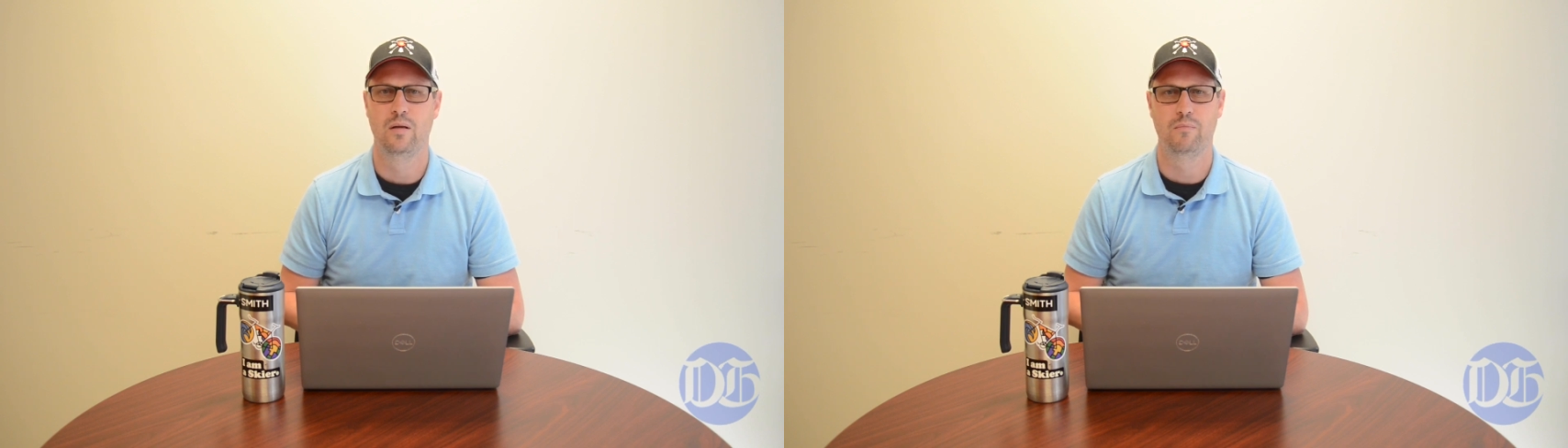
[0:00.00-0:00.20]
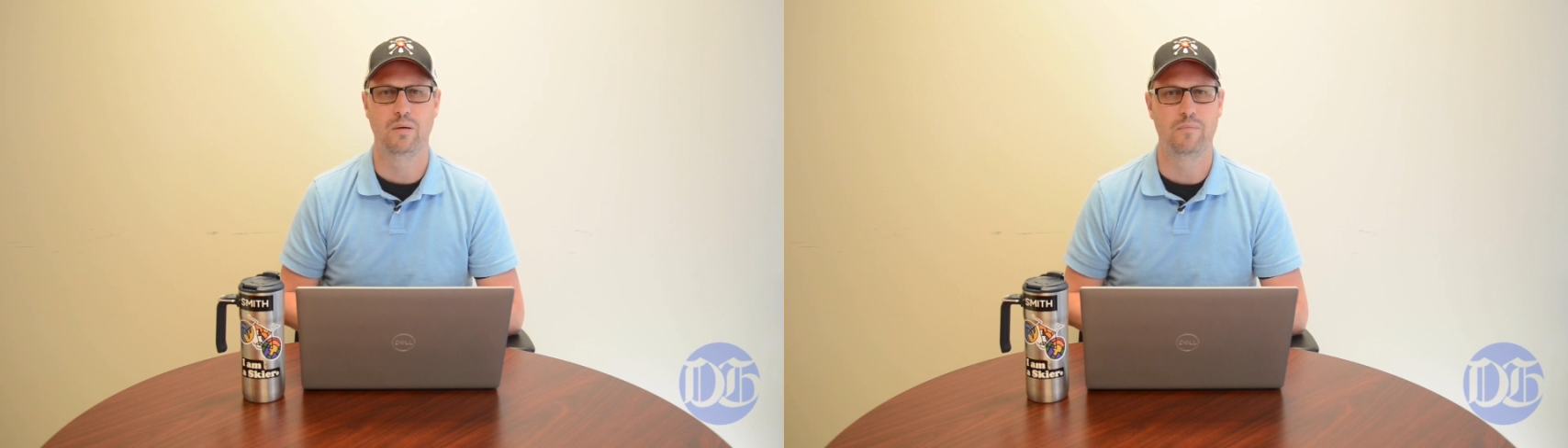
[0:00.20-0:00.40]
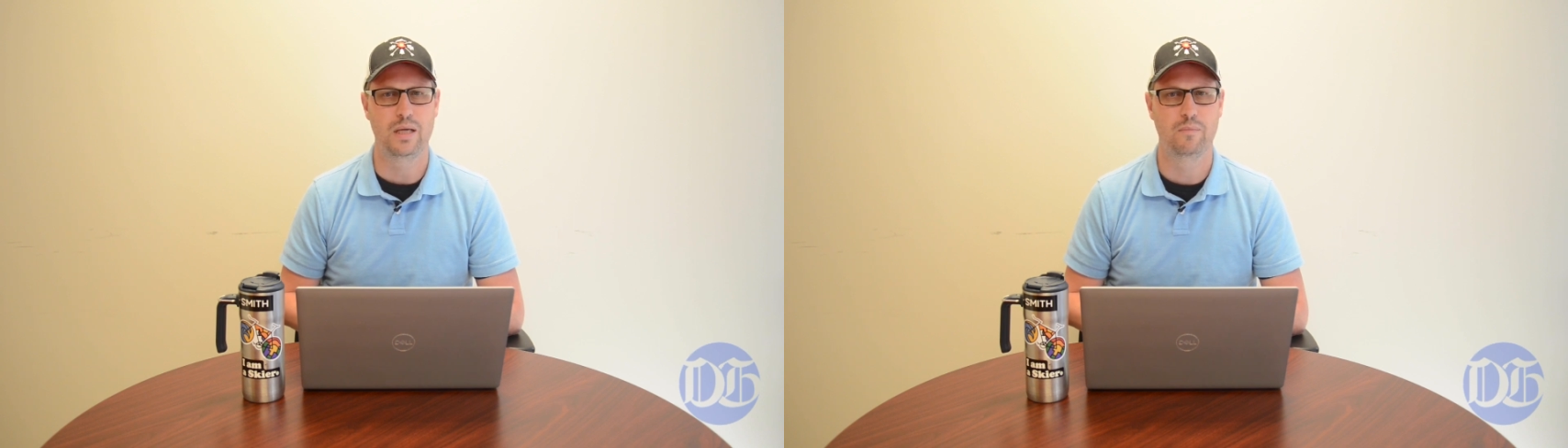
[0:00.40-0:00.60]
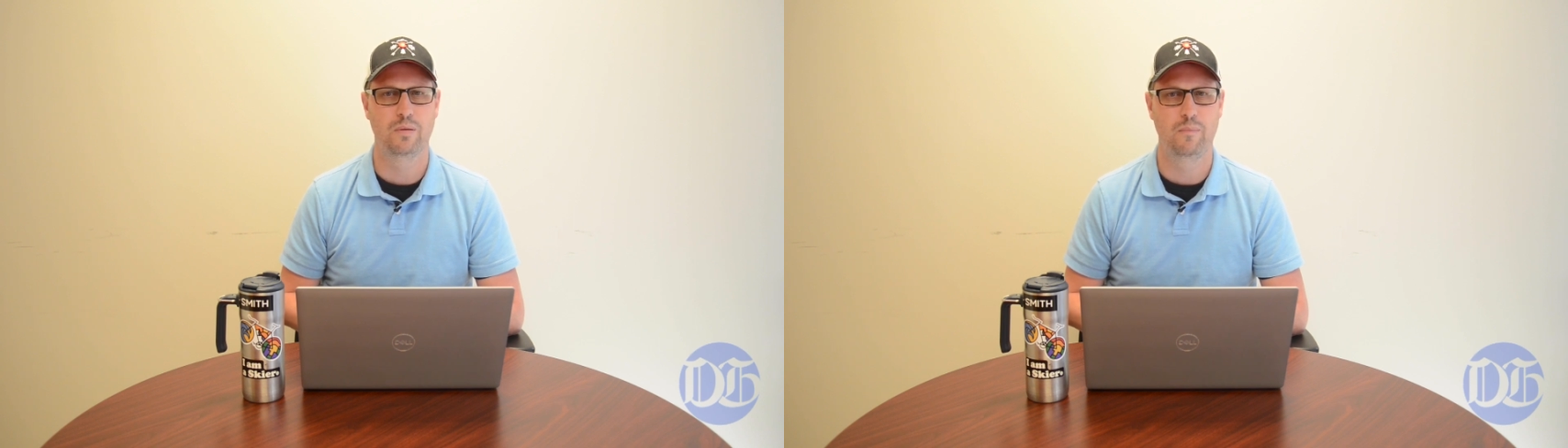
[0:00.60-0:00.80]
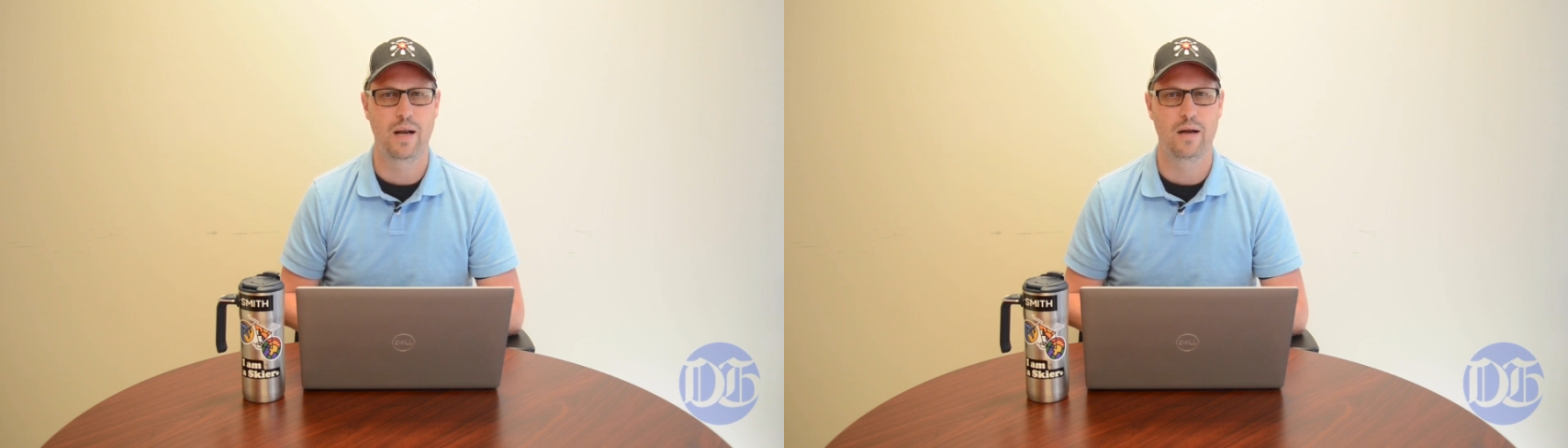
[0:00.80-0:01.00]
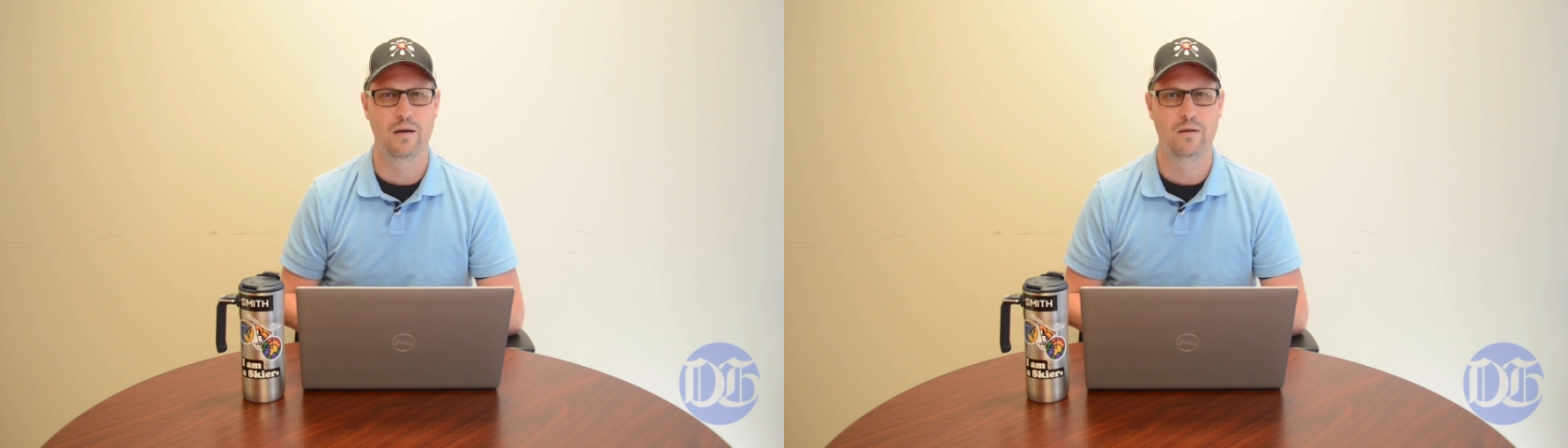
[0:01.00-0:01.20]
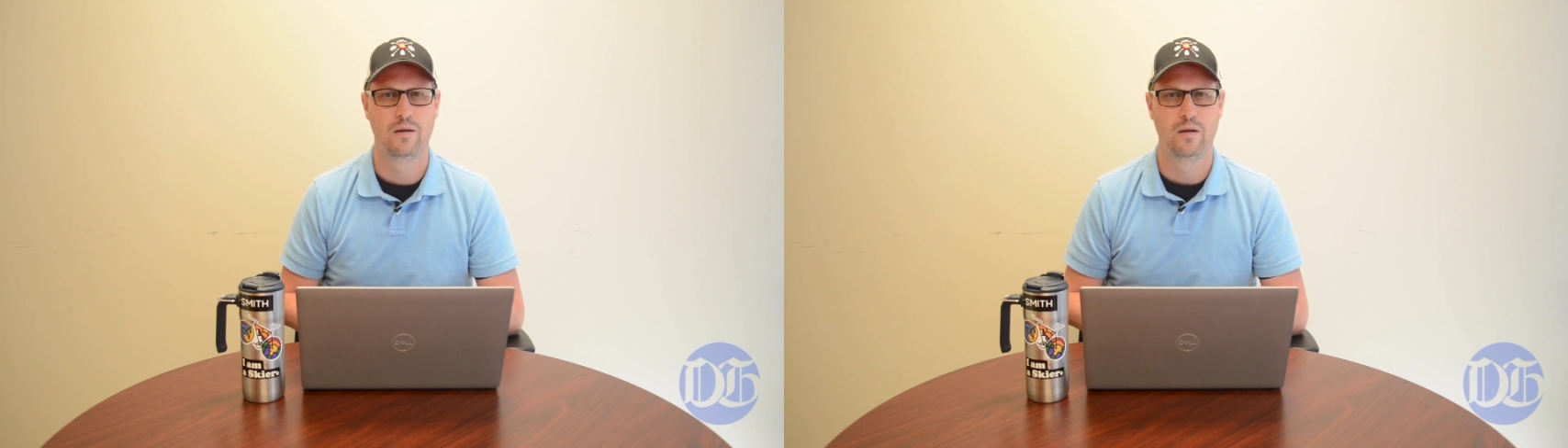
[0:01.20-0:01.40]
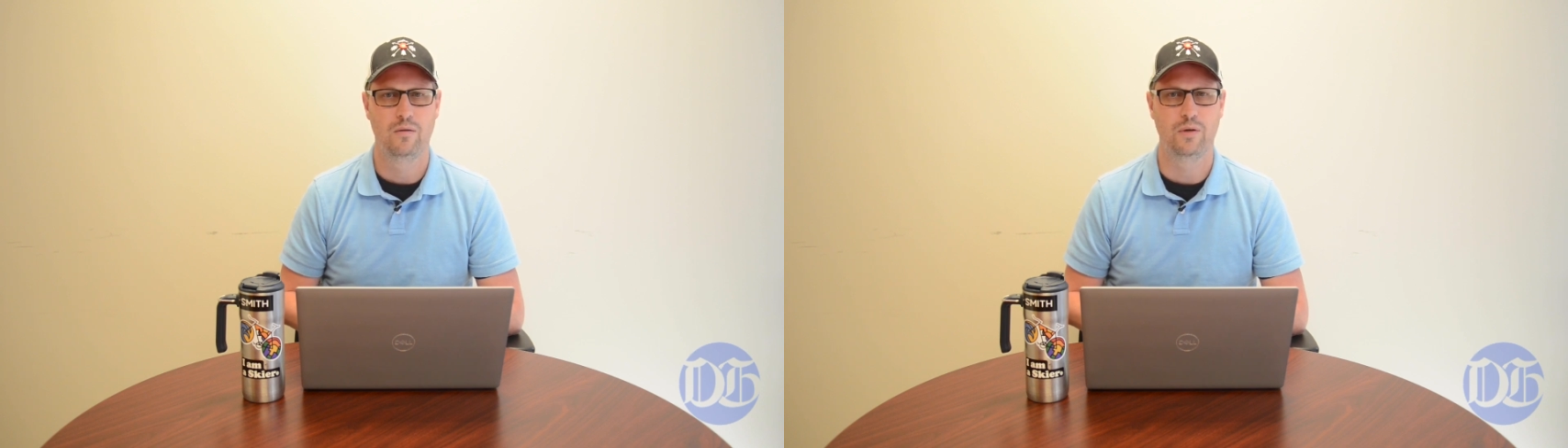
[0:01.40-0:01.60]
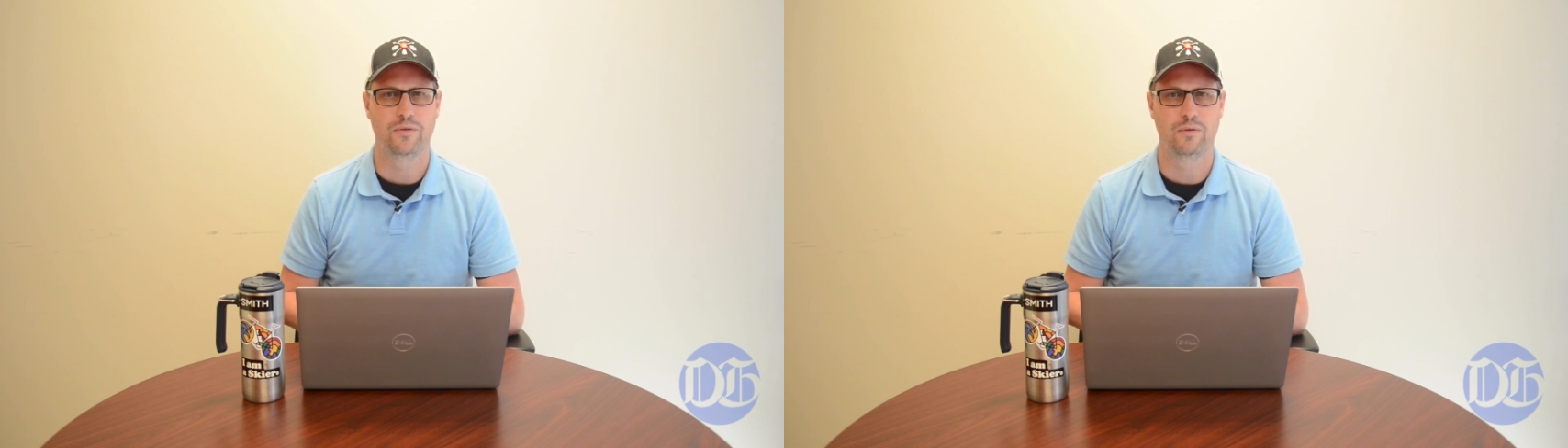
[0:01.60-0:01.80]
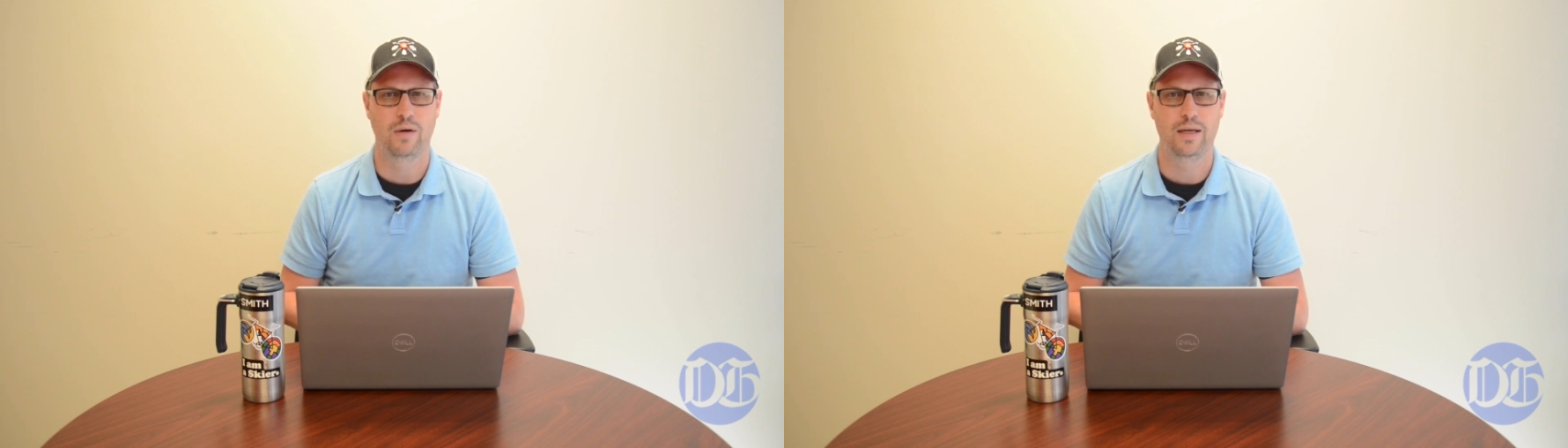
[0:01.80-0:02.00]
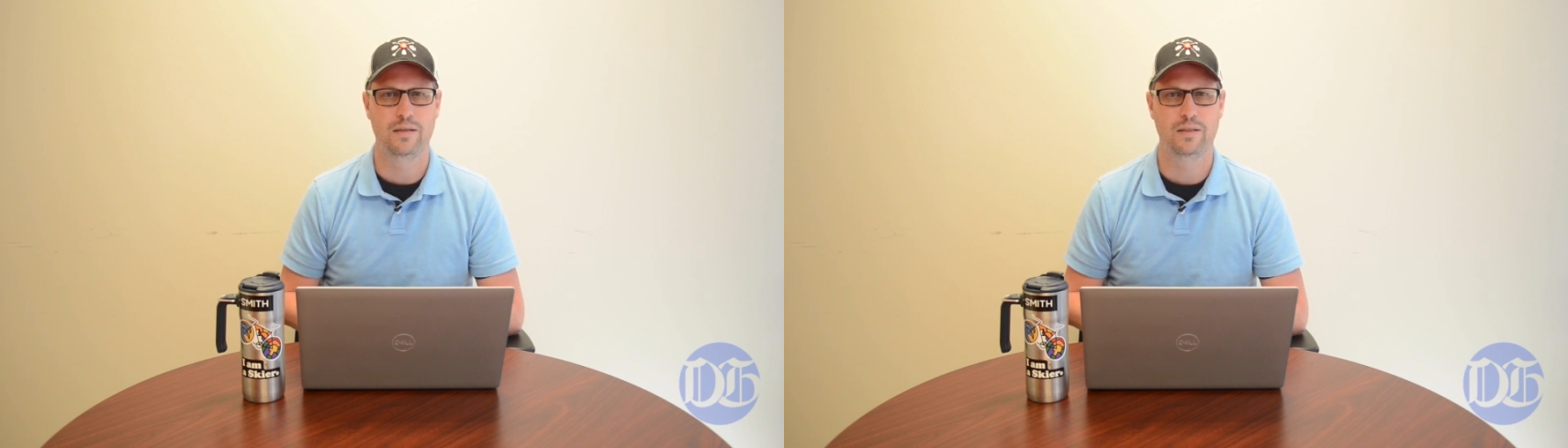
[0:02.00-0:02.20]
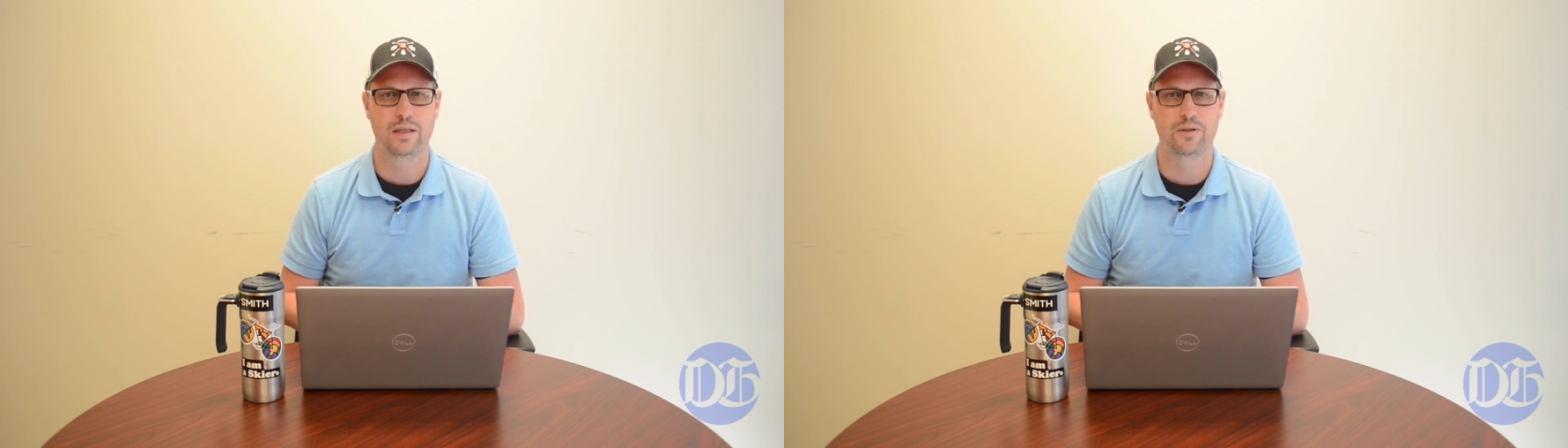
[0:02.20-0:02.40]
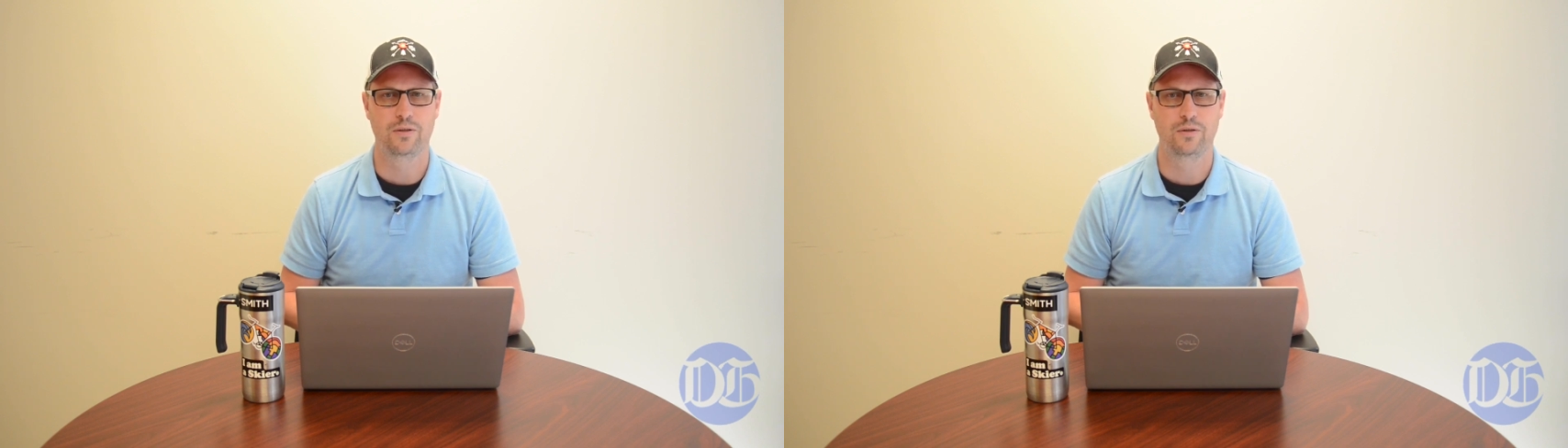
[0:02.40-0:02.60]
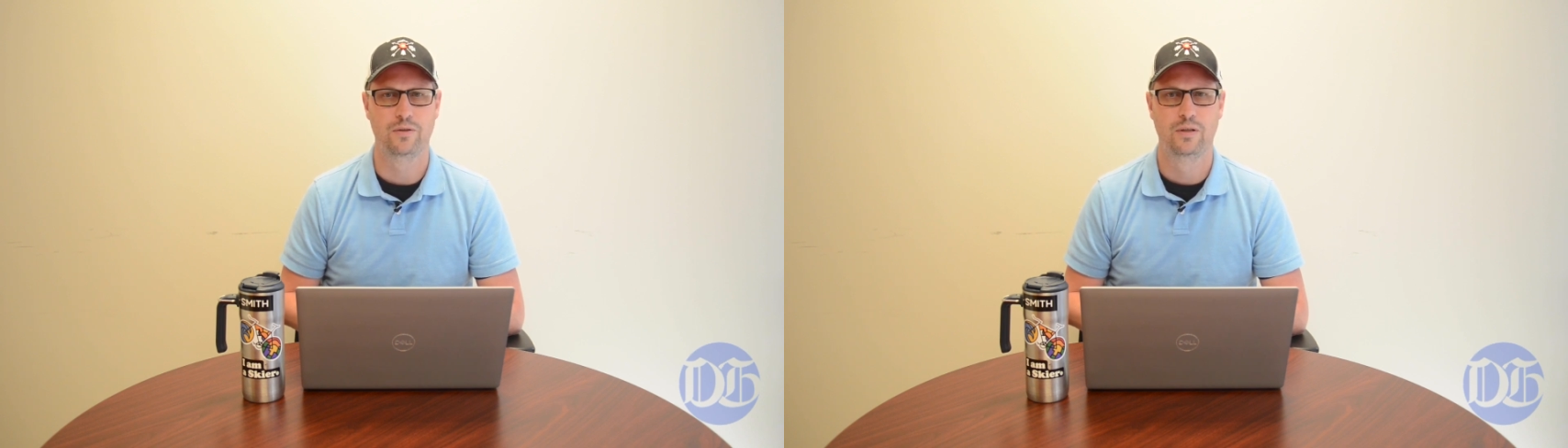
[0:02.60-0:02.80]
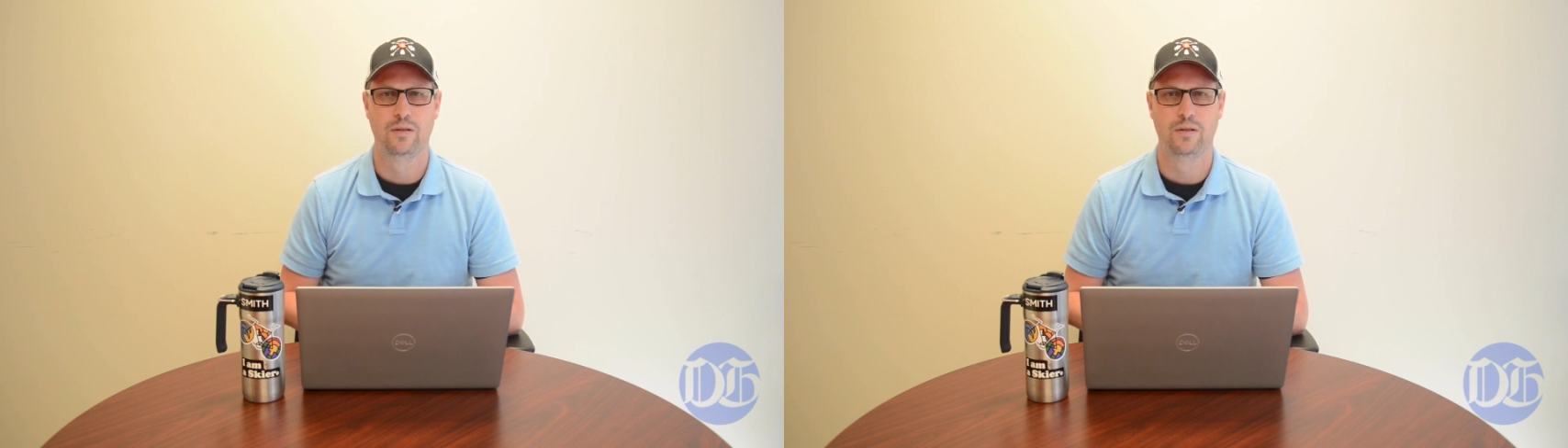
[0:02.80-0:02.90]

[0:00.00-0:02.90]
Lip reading: But being prepared with the right essentials